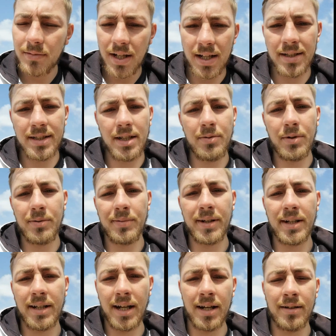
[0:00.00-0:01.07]
and see what we
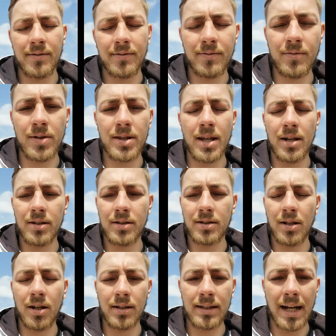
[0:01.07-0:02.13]
can get with those
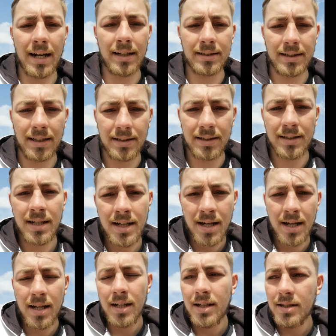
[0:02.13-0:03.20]
data sets.
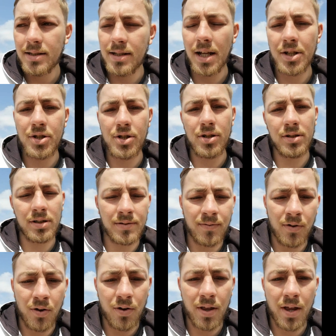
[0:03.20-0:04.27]
Stay tuned
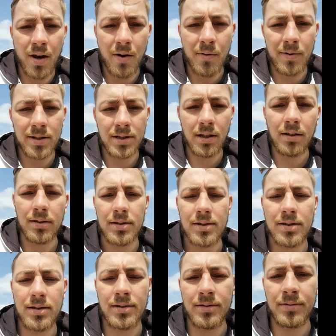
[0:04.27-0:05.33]
for the
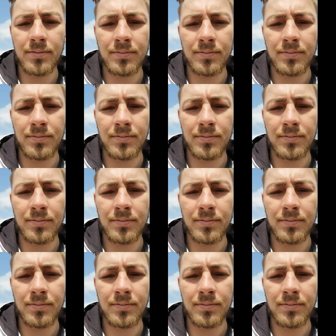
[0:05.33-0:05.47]
results.